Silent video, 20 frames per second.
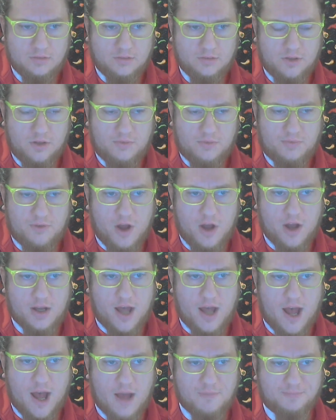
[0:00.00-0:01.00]
Little frog
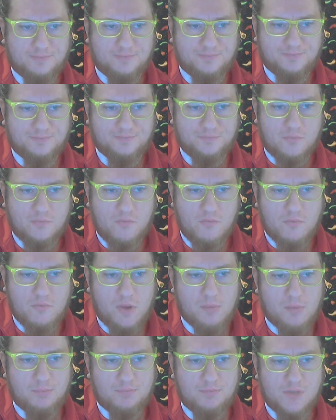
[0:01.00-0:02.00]
guy
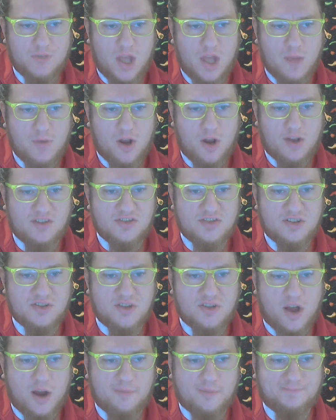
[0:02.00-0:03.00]
jamming on his
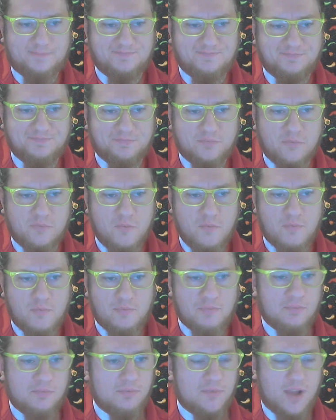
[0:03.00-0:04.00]
guitar.
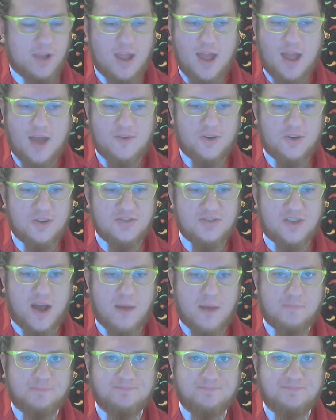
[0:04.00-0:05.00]
Having a good
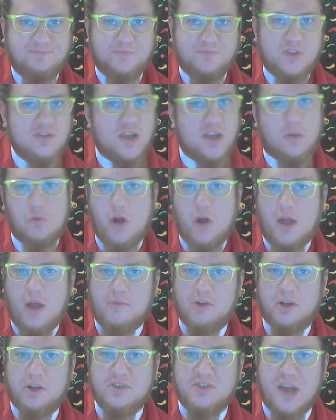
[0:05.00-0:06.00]
time. Just like we're
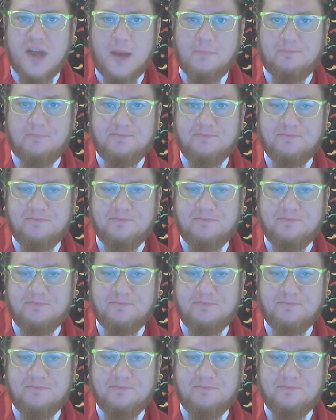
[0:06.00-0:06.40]
having a good time.